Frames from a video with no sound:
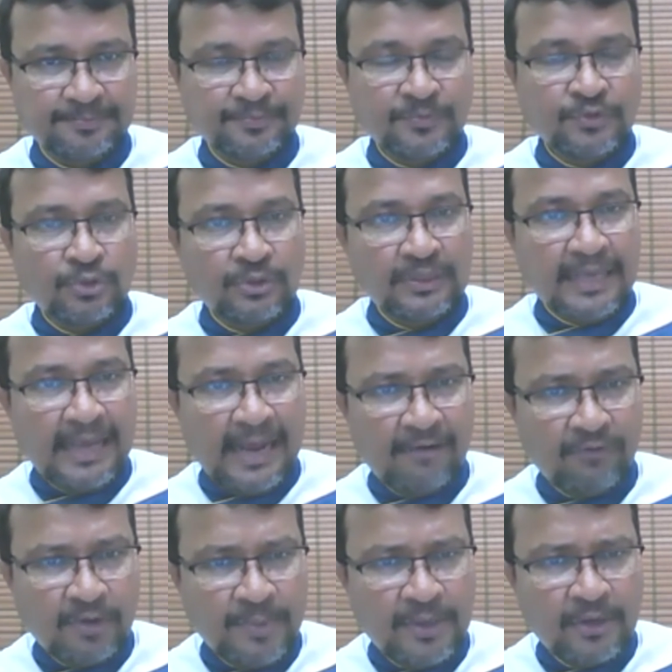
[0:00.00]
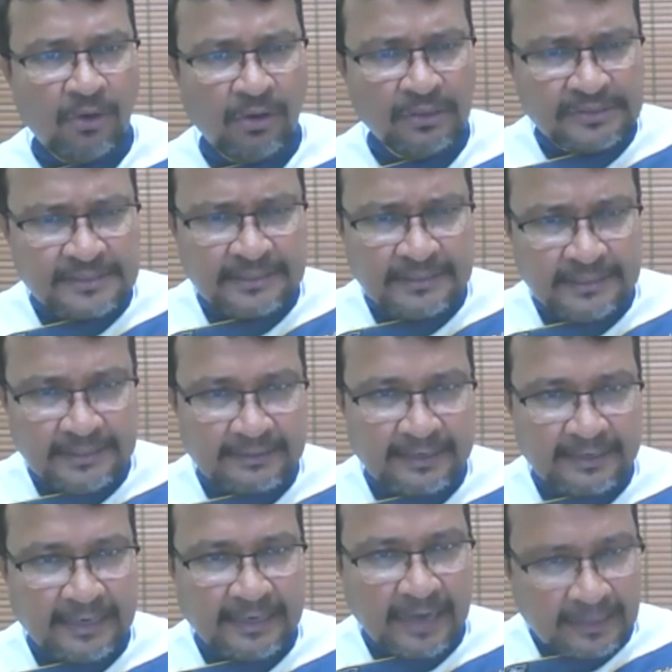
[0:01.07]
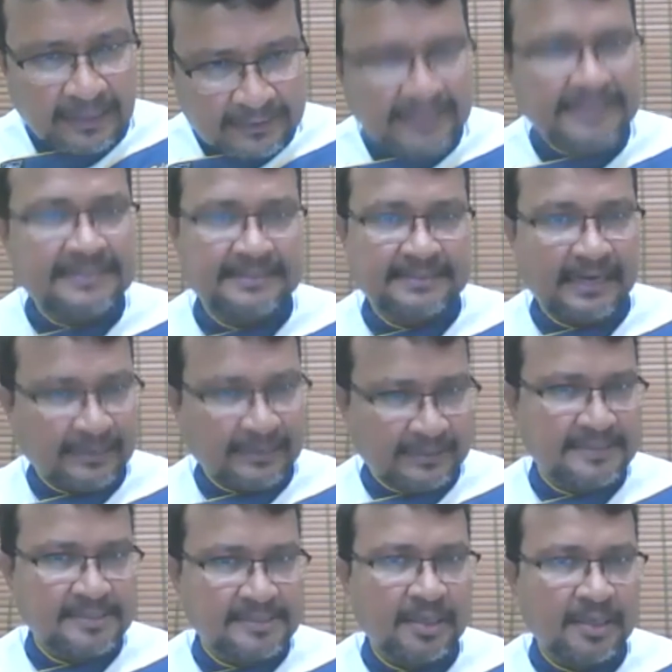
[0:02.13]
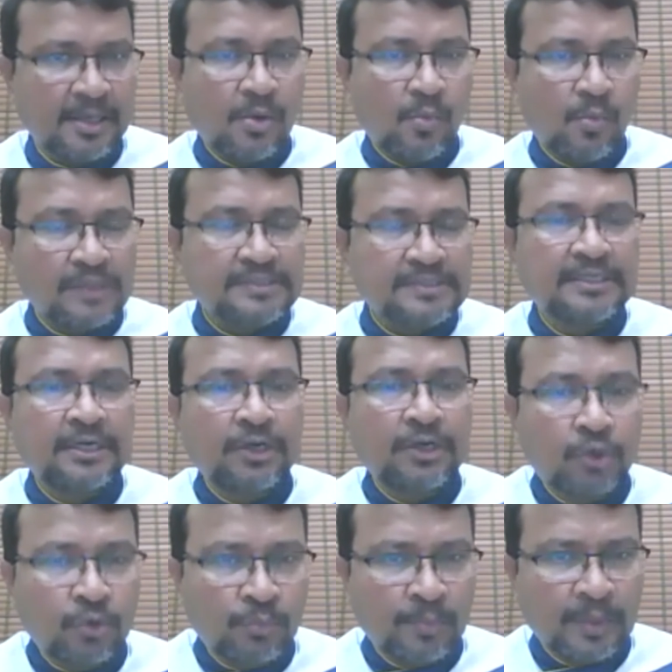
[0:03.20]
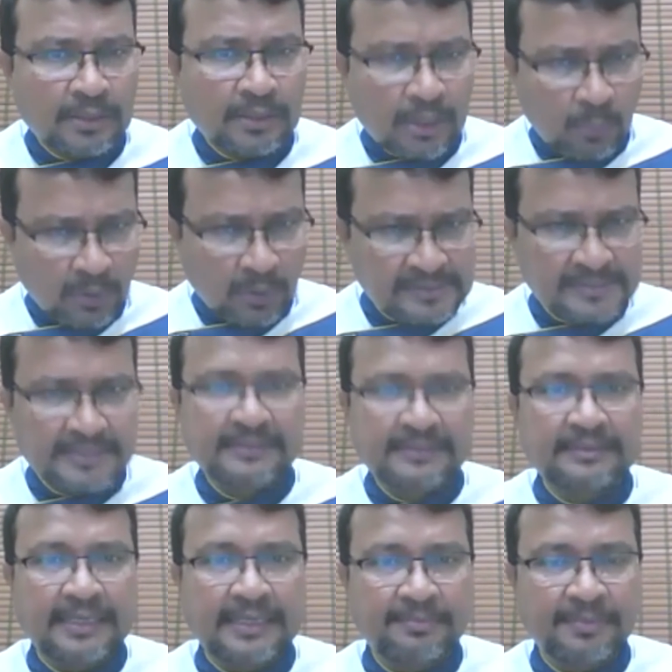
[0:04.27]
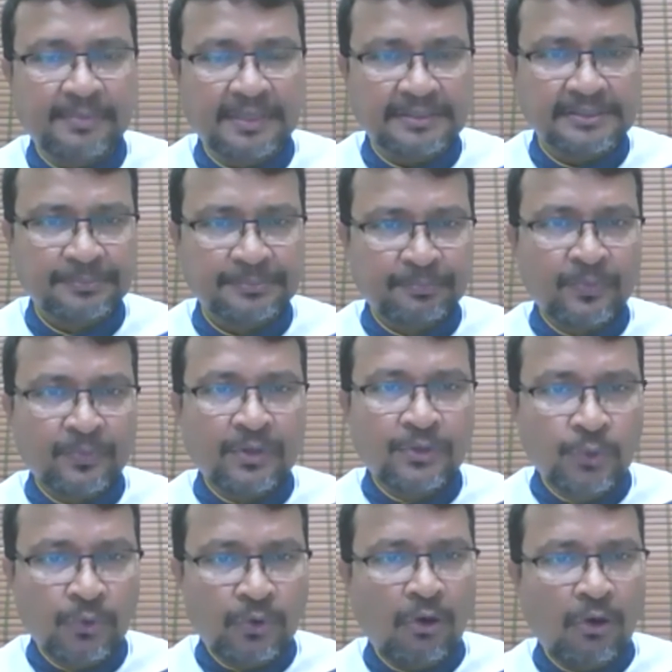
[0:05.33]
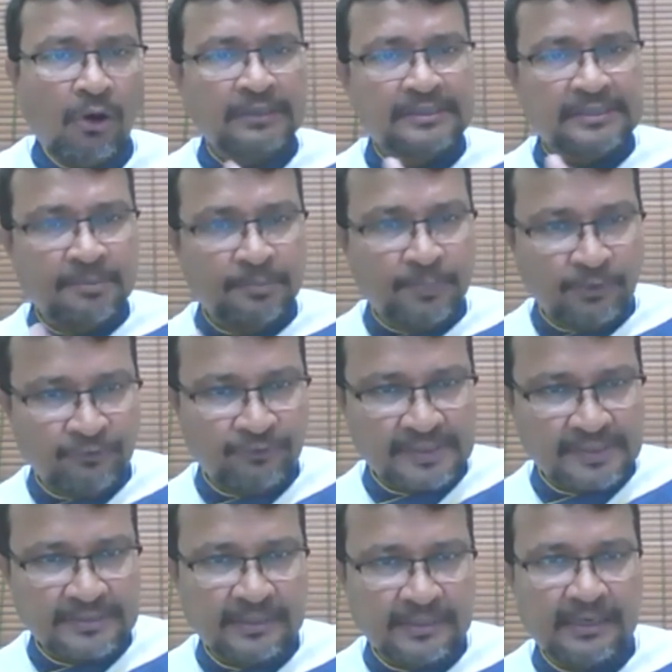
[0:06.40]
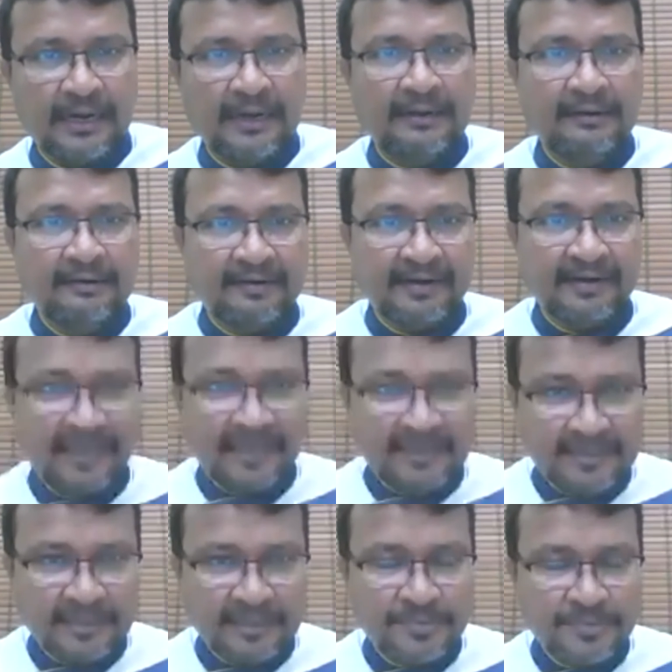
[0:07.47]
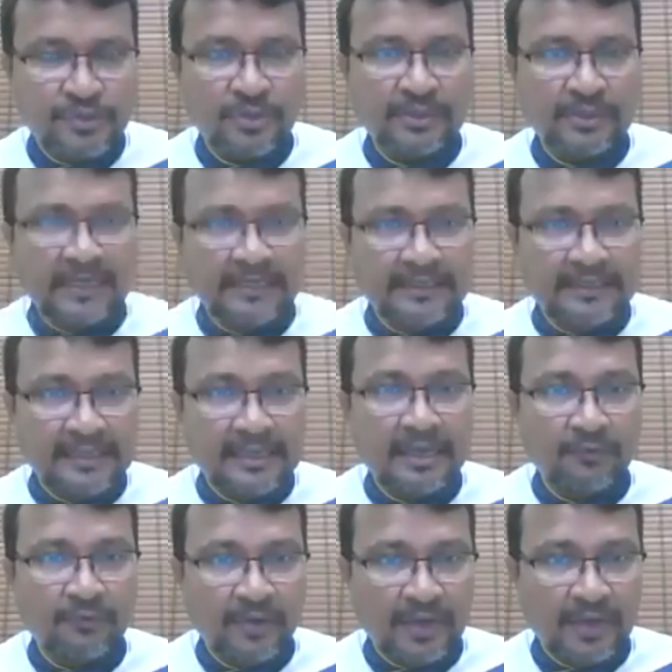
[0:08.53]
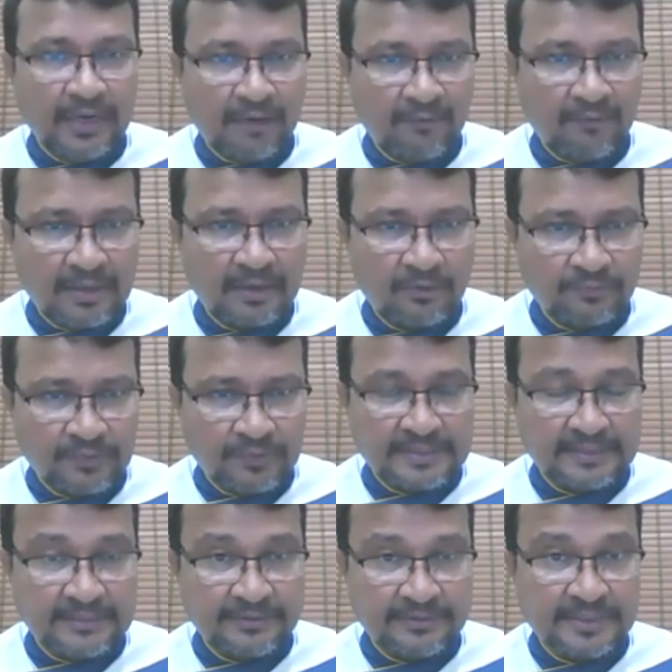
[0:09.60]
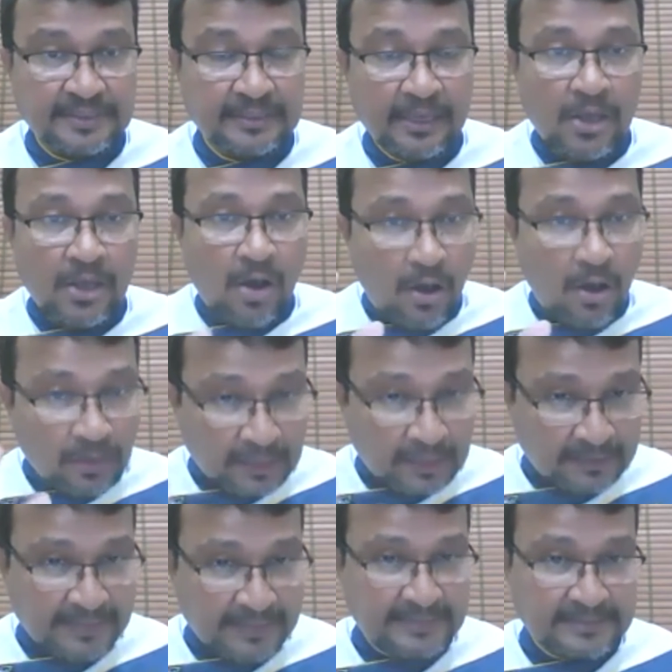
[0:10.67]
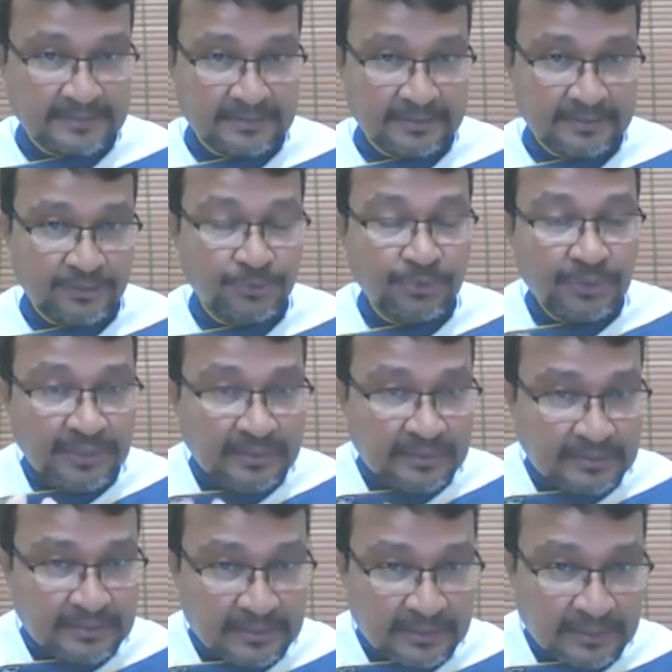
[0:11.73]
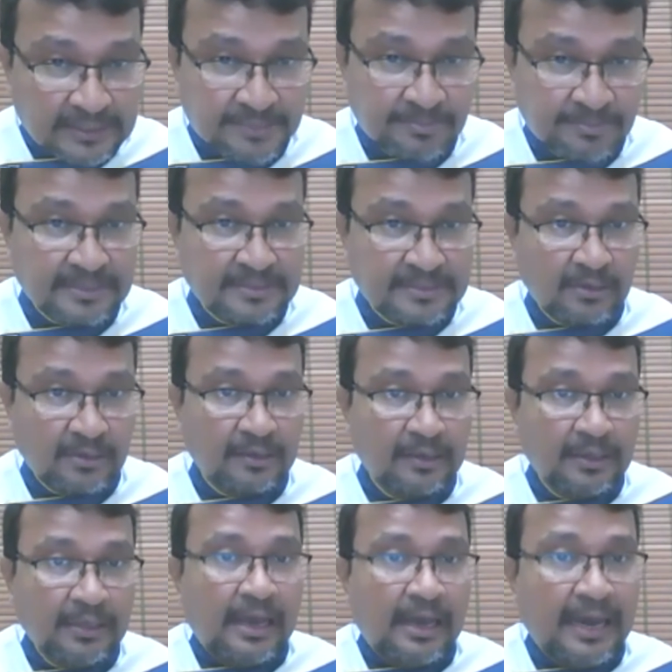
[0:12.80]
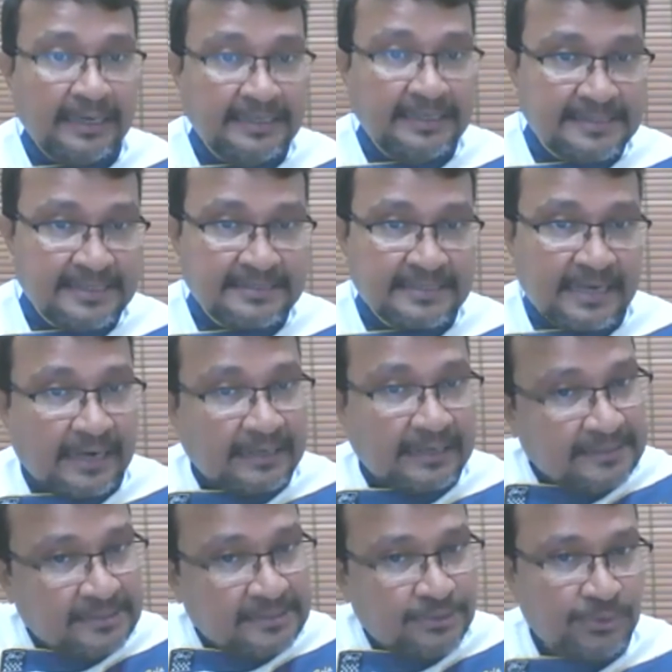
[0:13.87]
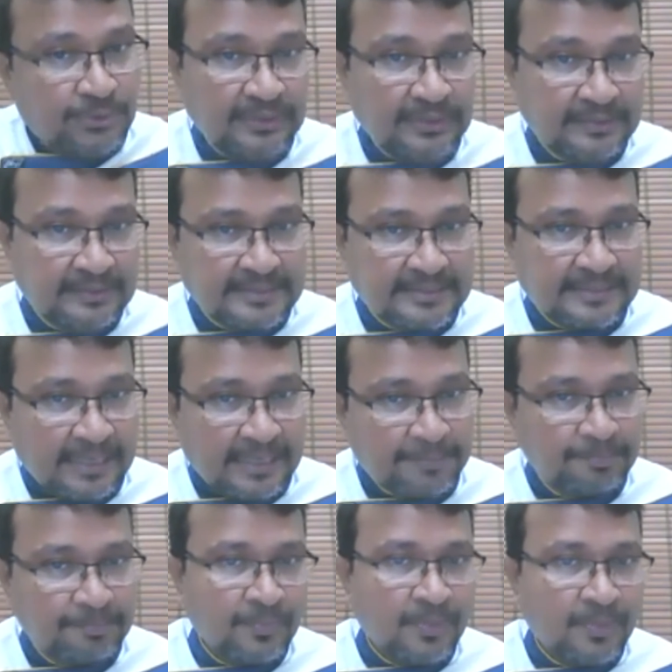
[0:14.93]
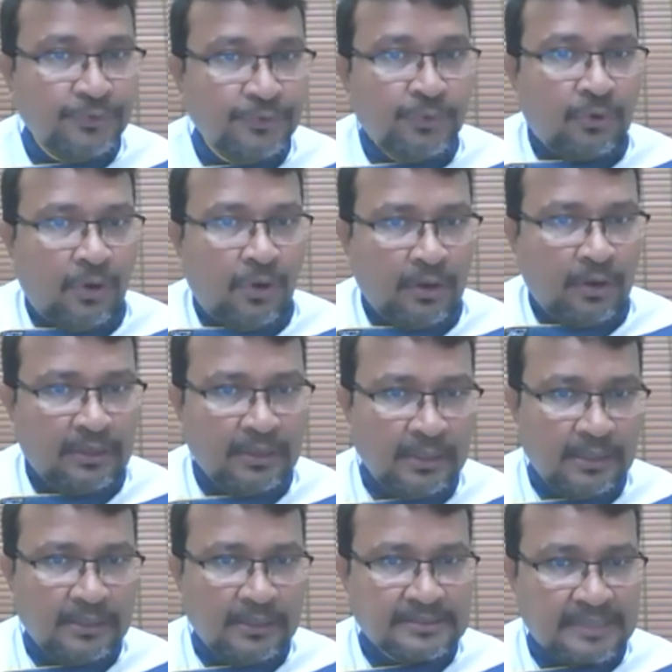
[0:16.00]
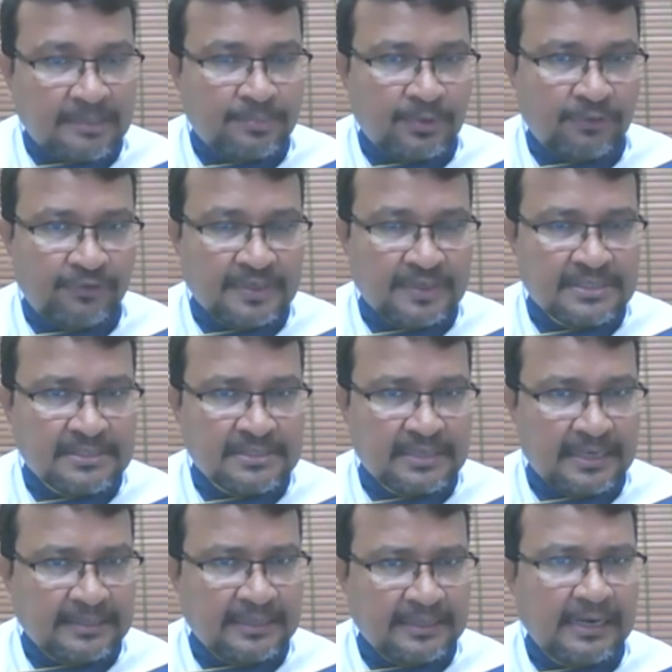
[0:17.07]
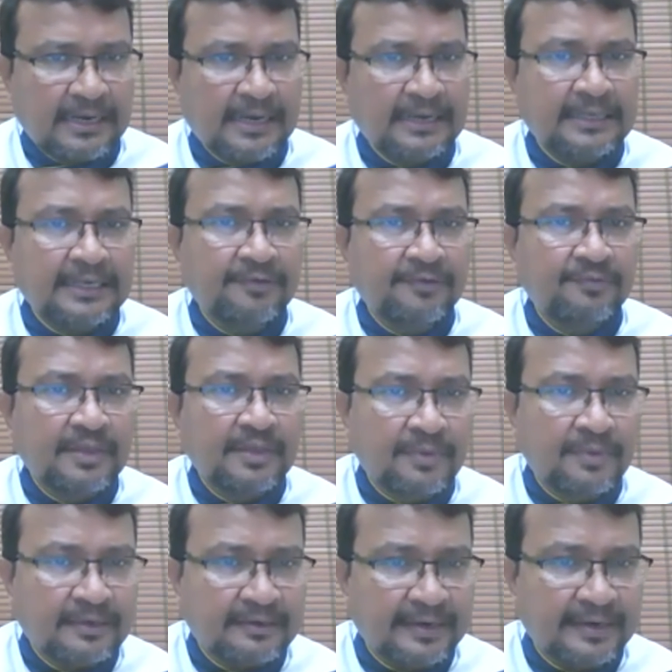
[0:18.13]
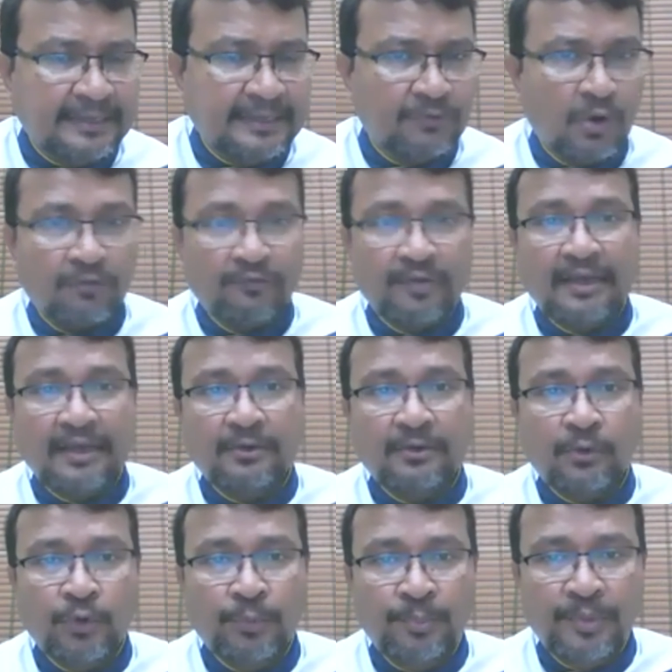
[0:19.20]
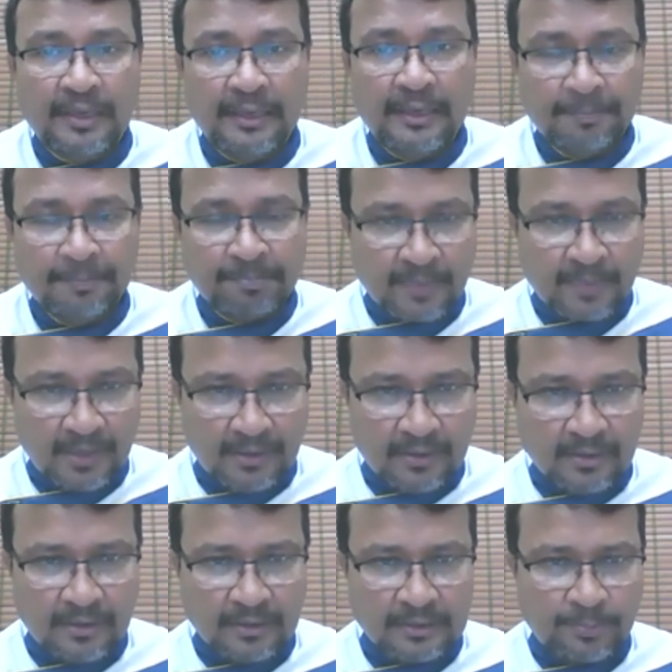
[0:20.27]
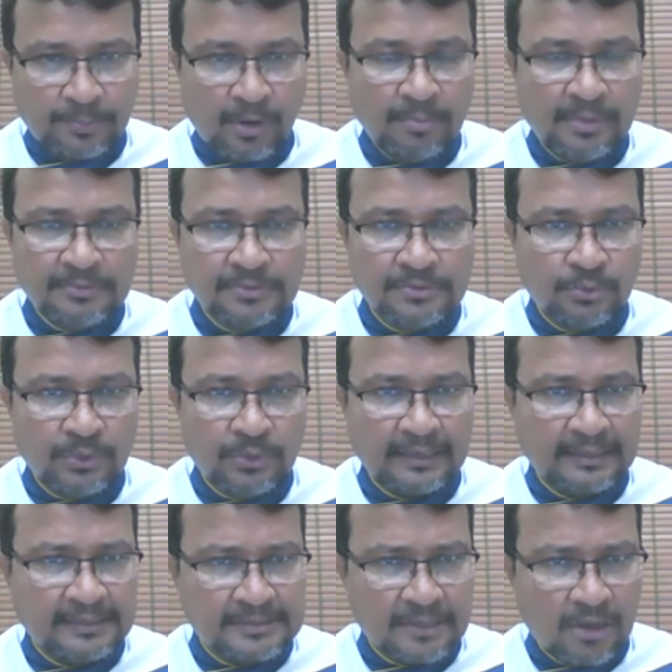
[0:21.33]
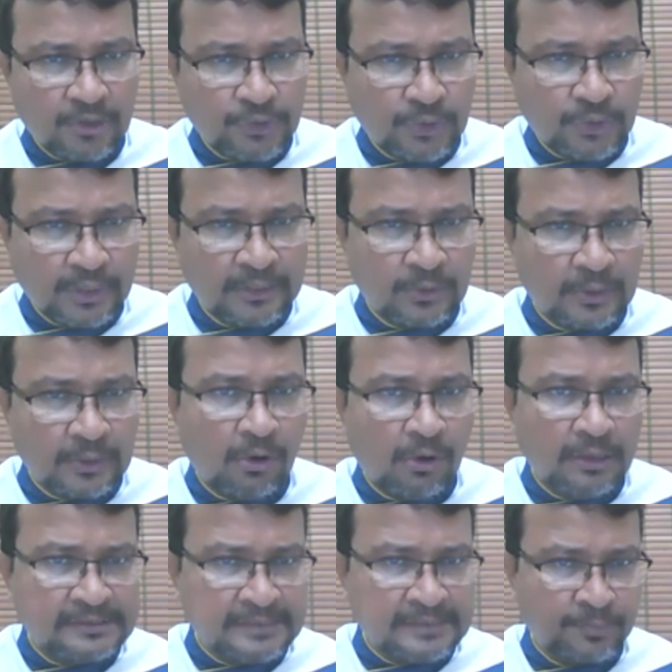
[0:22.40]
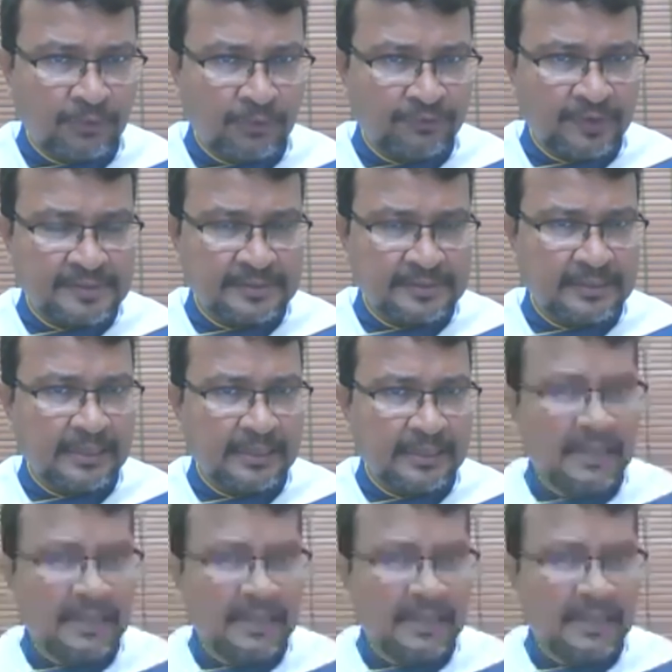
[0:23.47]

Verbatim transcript: So they have to be constantly trained at least at least once in two months or once in three months you call some professional and train them so that they are well aware of the situation or at least during the christmas or high season at least during this time you call some professions like that and give them a training or where could be uh, the problems could arise or you can call some professional